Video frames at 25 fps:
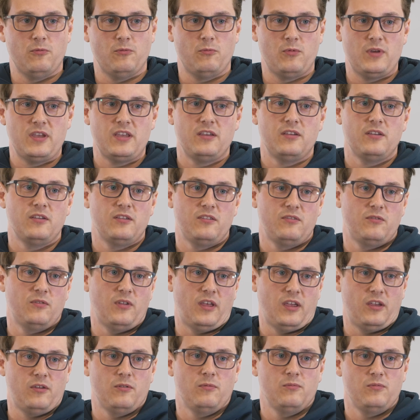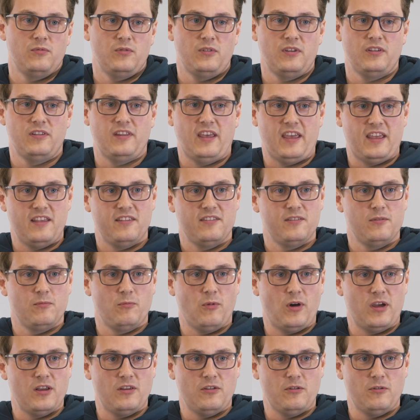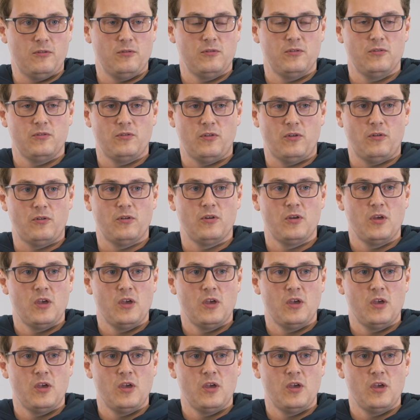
week is like dictates what I do. So